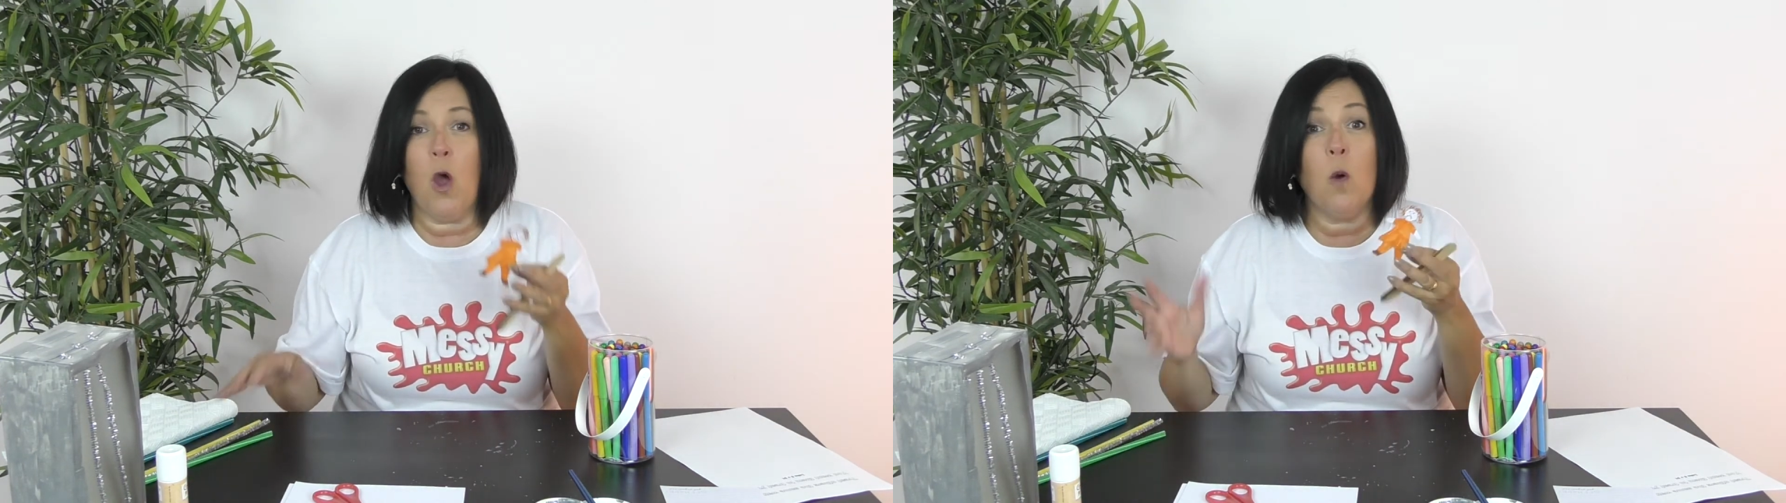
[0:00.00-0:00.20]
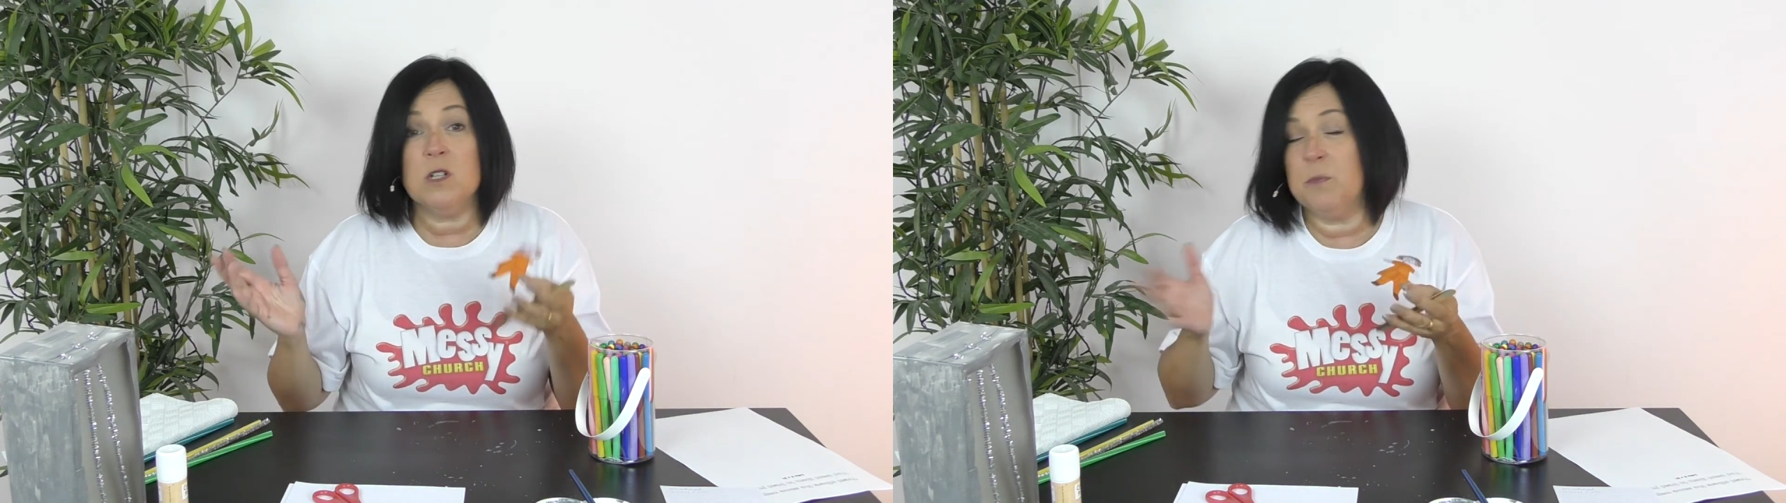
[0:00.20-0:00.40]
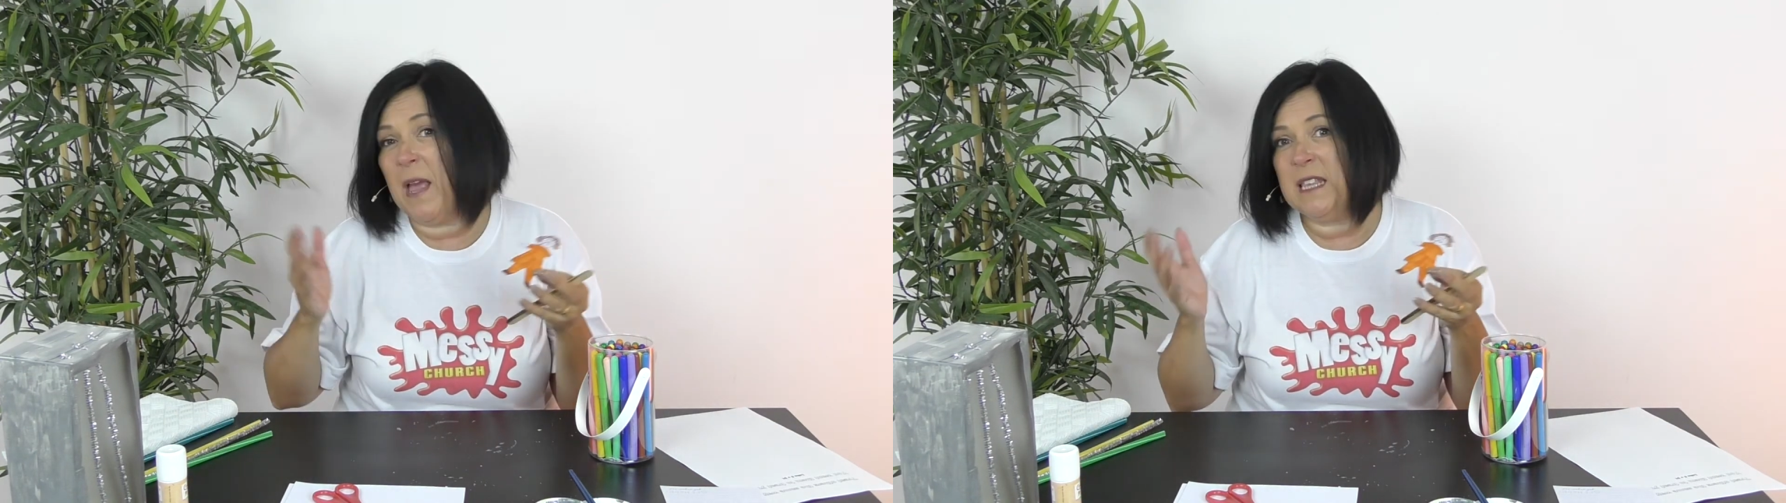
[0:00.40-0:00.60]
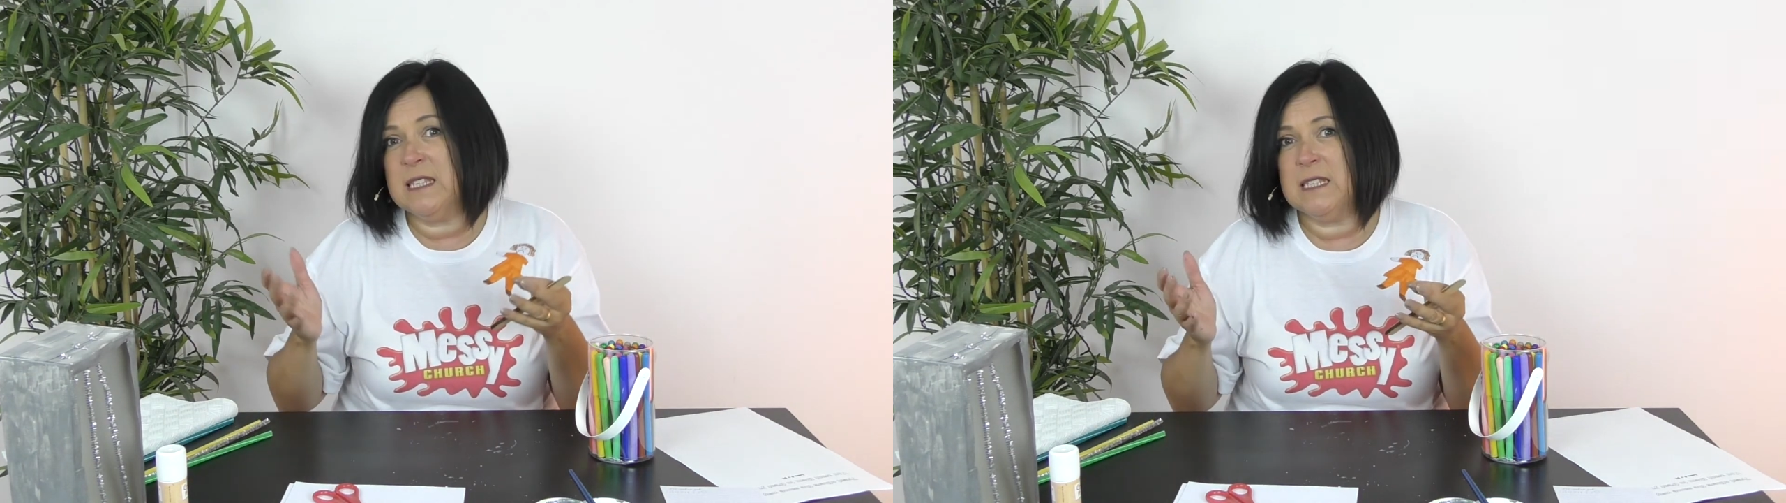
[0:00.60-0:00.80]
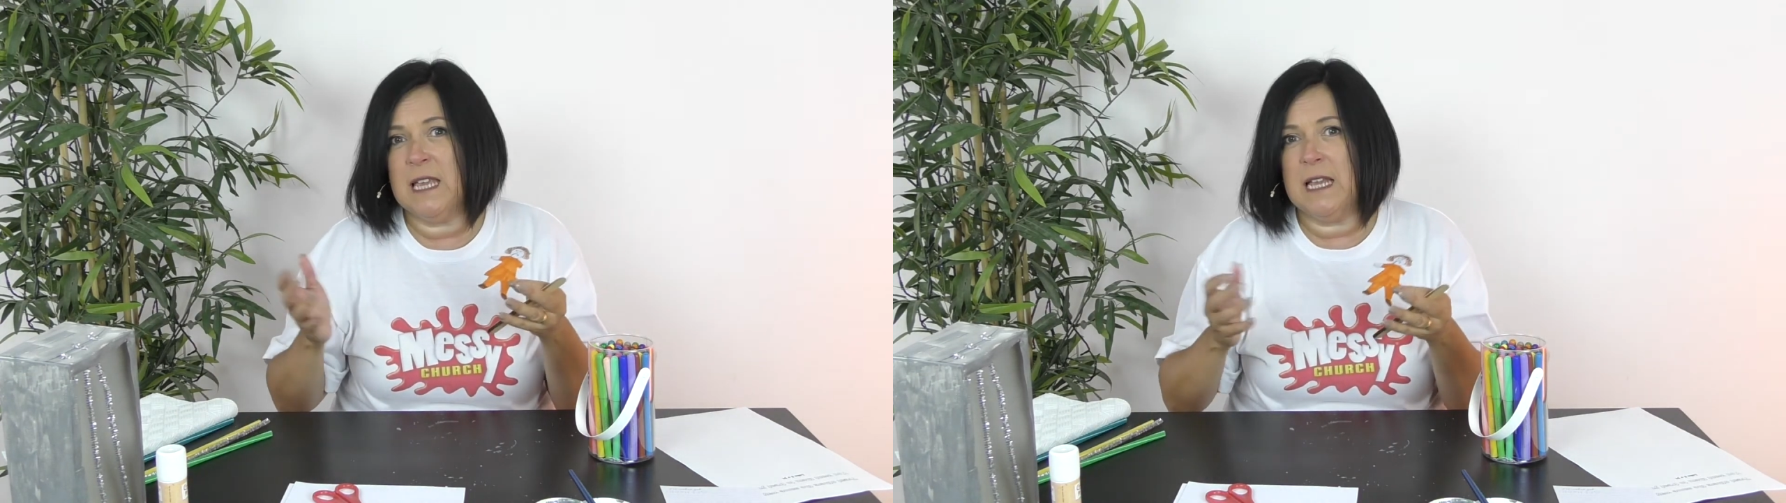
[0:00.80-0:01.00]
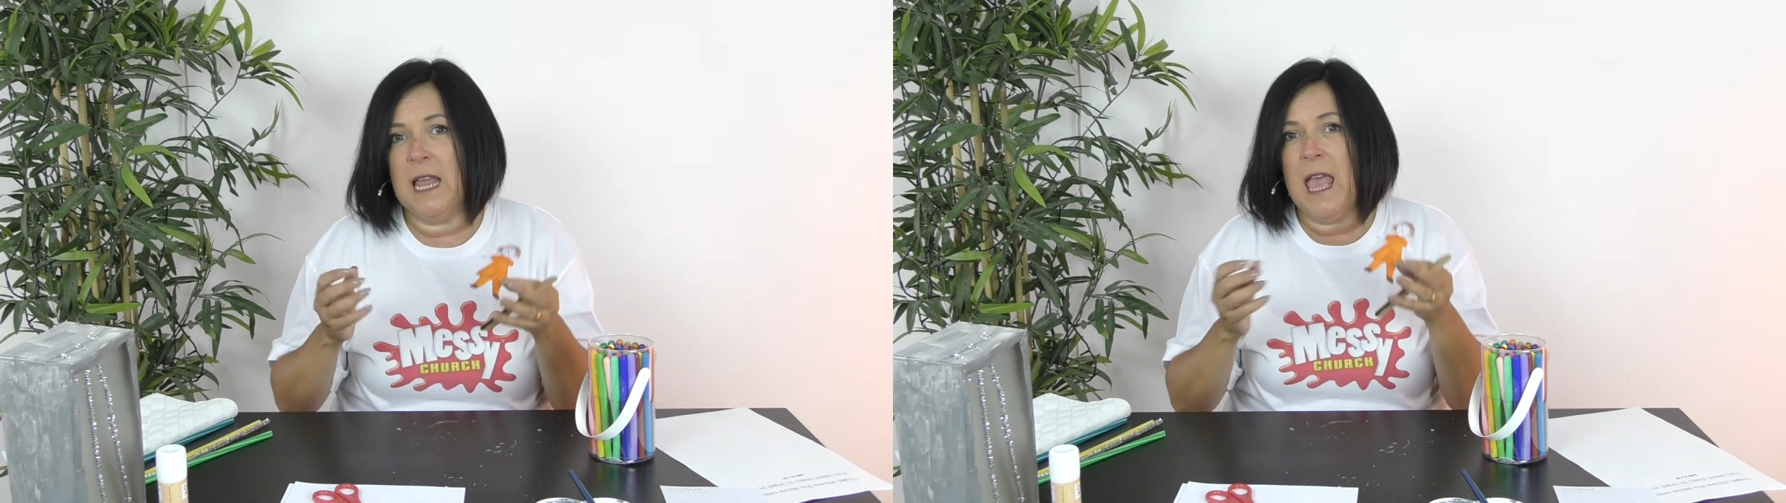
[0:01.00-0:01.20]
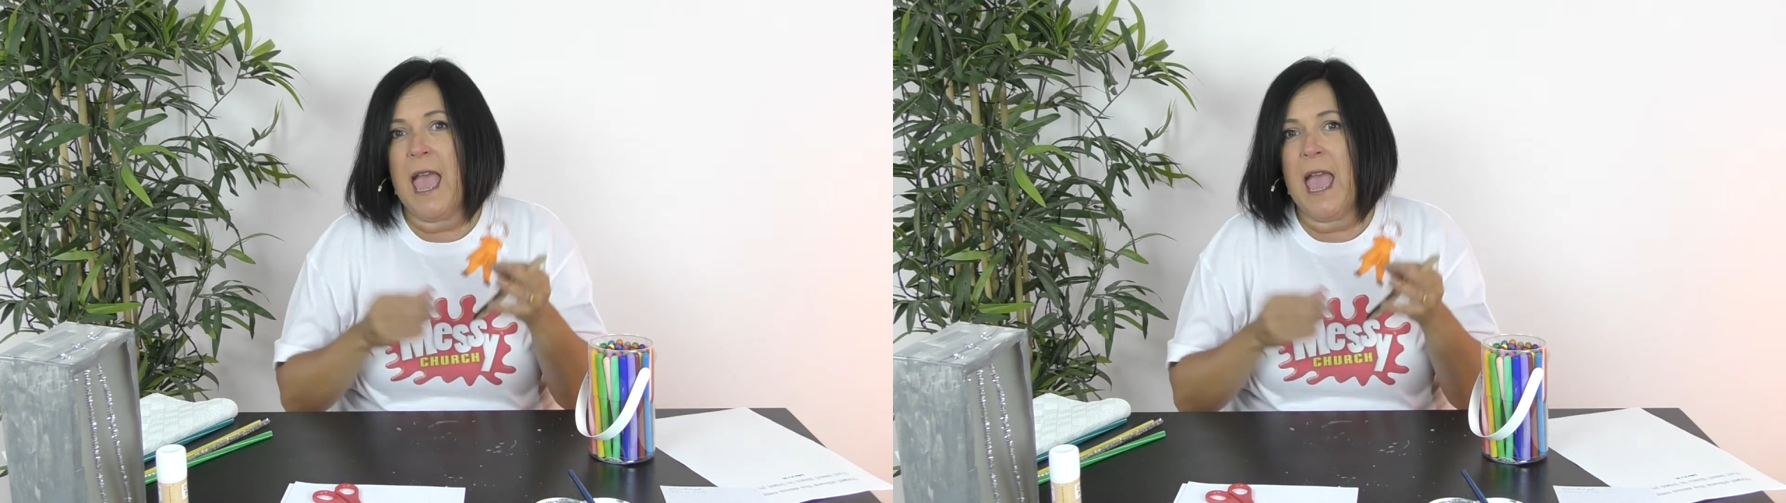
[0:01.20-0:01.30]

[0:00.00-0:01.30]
old pencil,